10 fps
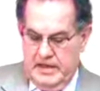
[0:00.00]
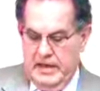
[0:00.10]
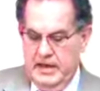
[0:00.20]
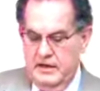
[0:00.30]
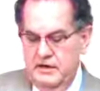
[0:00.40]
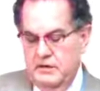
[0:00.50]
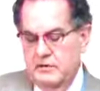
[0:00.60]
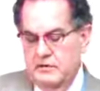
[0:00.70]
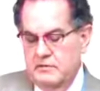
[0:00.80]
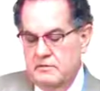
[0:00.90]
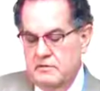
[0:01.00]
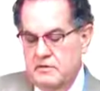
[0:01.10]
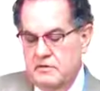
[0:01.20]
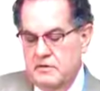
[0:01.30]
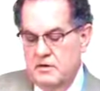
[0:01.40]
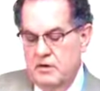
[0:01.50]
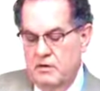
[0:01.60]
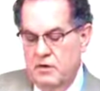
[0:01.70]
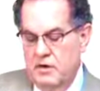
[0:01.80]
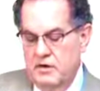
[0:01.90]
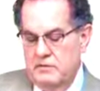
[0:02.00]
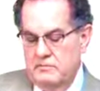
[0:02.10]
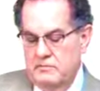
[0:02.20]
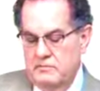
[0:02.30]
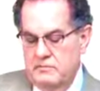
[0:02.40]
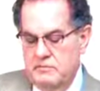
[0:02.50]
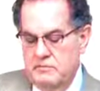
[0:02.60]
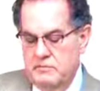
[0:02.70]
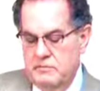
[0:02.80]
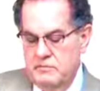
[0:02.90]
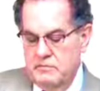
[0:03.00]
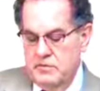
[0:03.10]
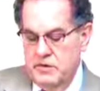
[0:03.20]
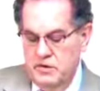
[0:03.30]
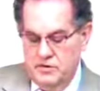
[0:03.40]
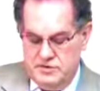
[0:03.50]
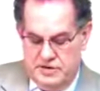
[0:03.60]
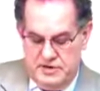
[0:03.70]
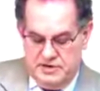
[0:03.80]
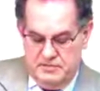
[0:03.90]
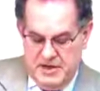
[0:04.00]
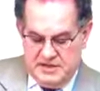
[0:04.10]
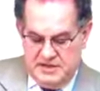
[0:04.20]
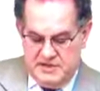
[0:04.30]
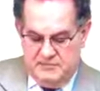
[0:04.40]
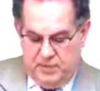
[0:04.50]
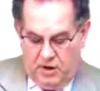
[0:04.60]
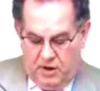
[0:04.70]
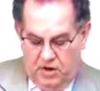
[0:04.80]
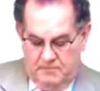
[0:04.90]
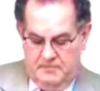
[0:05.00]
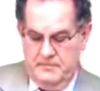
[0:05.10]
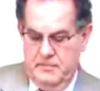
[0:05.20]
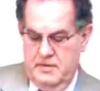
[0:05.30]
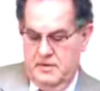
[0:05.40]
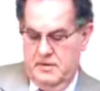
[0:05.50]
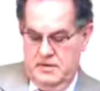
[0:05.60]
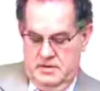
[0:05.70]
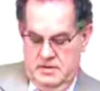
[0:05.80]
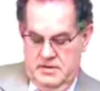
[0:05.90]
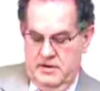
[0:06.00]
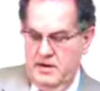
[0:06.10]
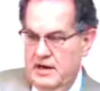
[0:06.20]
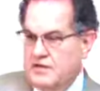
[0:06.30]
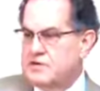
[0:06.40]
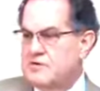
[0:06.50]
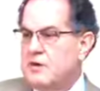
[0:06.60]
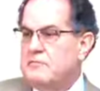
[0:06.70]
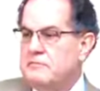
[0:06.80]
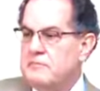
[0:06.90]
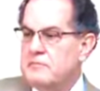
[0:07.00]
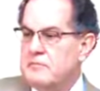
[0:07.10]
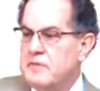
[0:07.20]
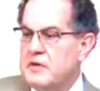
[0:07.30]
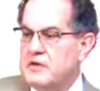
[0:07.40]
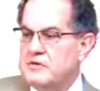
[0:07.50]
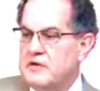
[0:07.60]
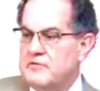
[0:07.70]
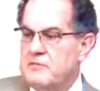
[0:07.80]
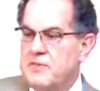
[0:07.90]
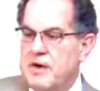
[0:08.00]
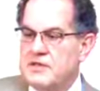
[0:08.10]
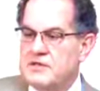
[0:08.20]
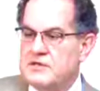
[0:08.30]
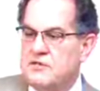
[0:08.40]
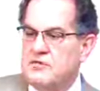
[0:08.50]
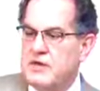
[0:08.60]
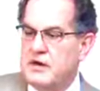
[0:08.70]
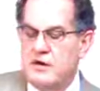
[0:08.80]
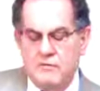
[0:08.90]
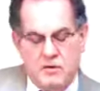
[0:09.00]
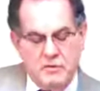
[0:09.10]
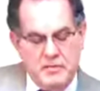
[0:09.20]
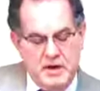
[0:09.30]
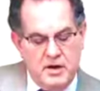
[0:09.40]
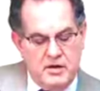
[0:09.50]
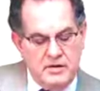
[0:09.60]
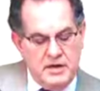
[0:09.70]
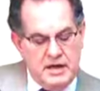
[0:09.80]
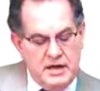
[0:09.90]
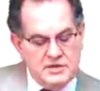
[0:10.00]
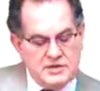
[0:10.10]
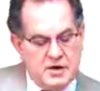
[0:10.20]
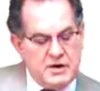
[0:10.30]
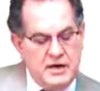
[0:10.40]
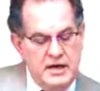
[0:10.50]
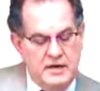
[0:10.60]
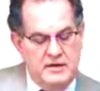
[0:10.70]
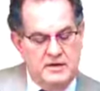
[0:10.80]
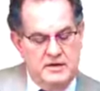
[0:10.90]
And the Lord used this message of Paul there in Lystra. These are different places over there in what would be known today as Turkey